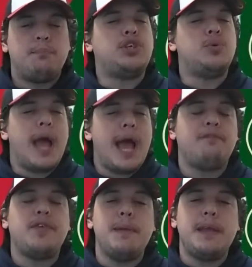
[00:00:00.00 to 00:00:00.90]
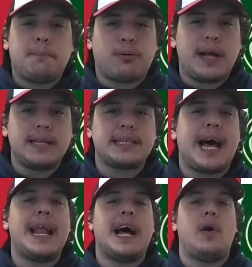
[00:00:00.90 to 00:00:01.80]
But you have to be impressed
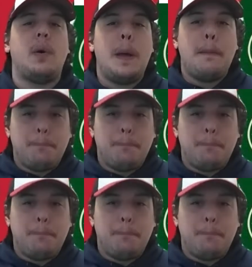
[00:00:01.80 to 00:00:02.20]
on how